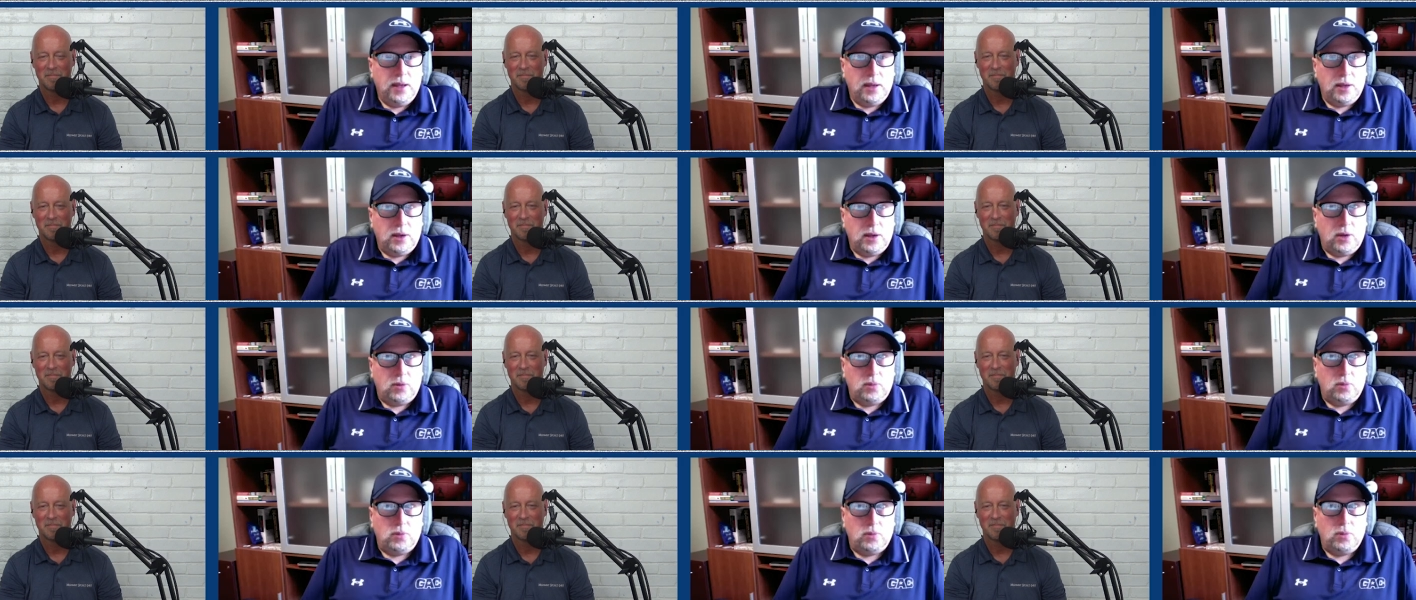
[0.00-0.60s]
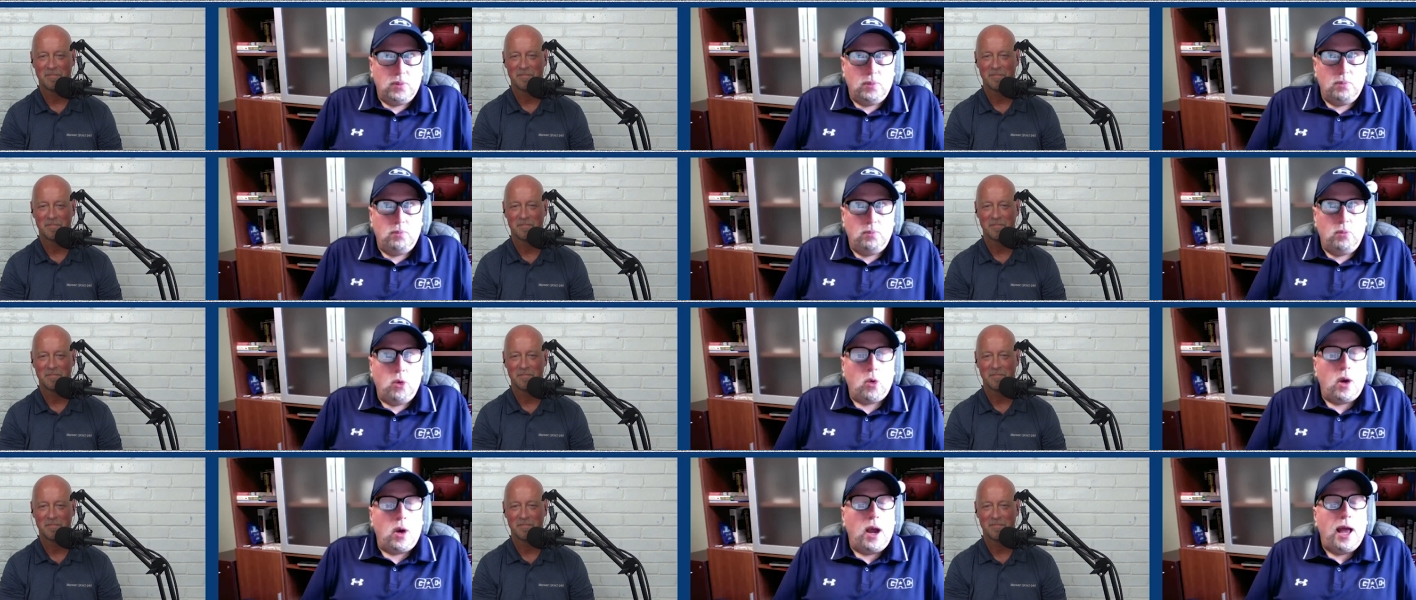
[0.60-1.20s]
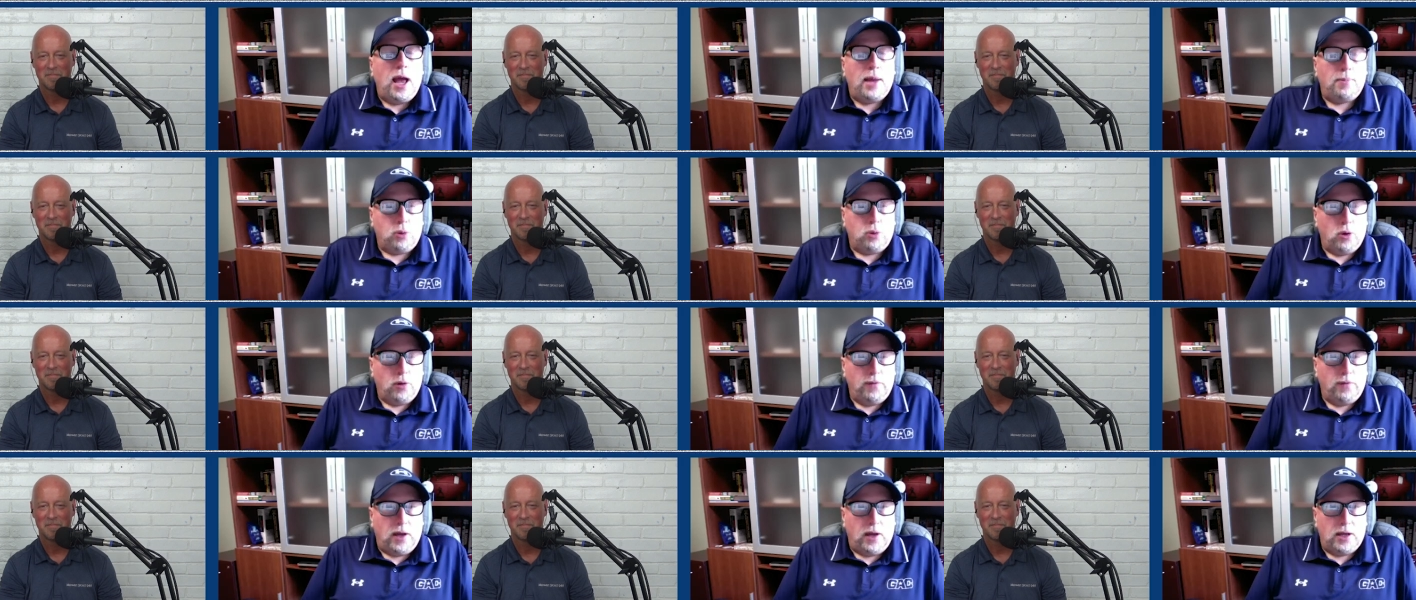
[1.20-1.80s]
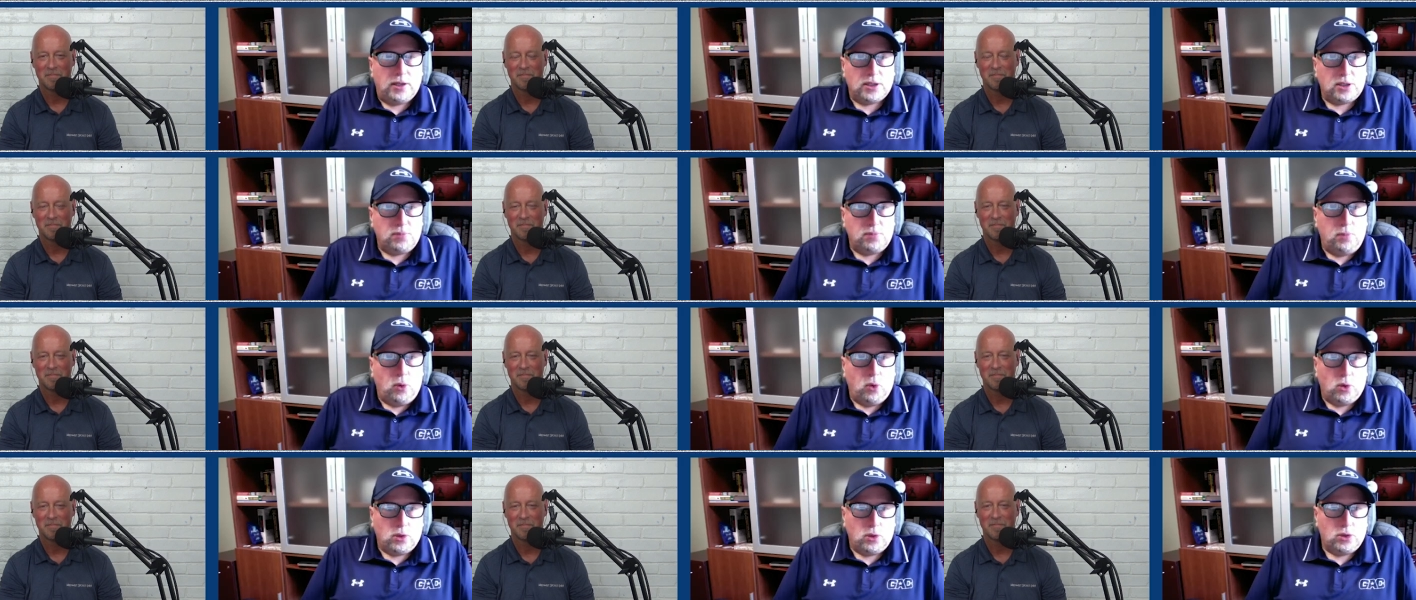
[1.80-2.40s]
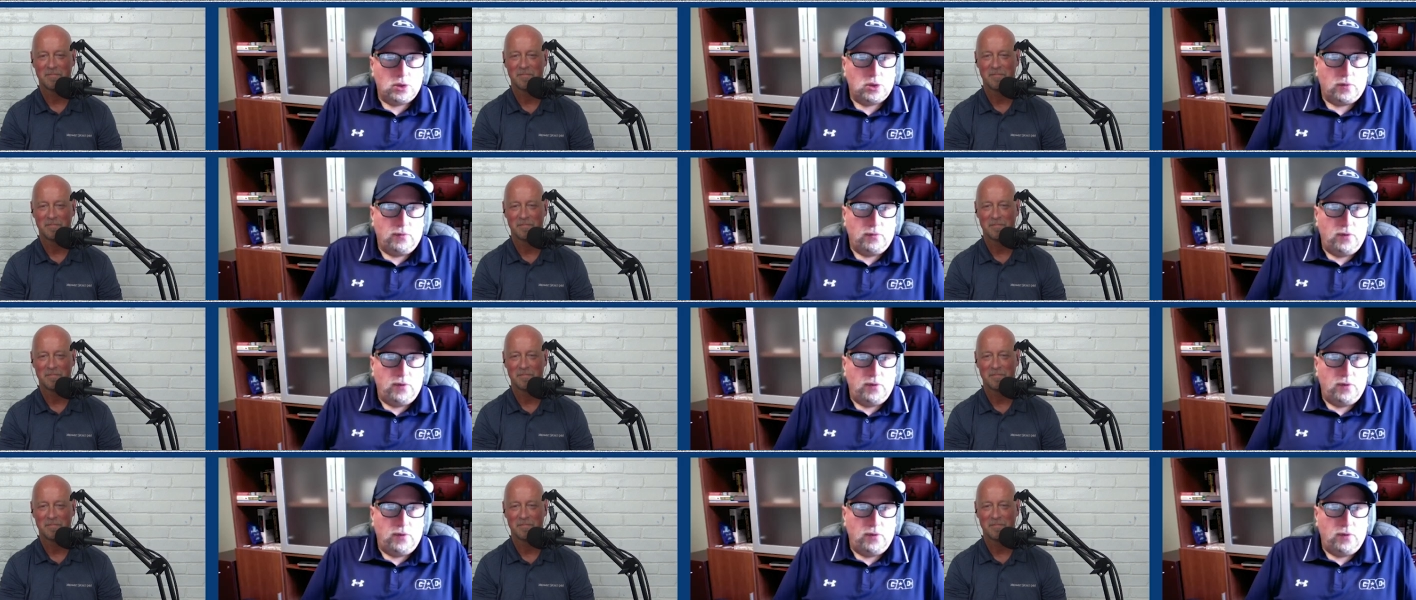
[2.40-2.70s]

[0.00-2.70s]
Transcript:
Speaker 1: you know more high profile sports, your